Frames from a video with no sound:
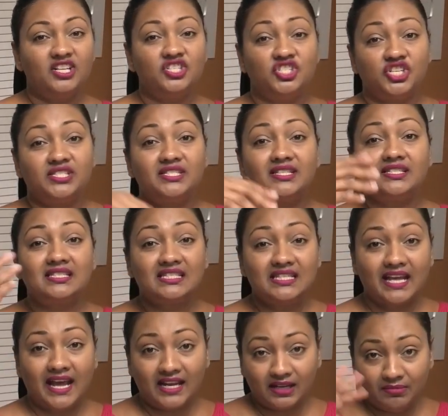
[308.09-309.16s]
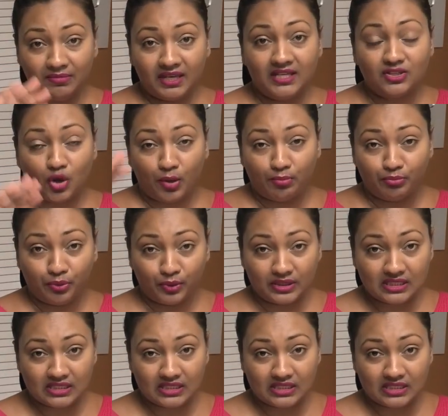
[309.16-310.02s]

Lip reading: just to sear the meat on both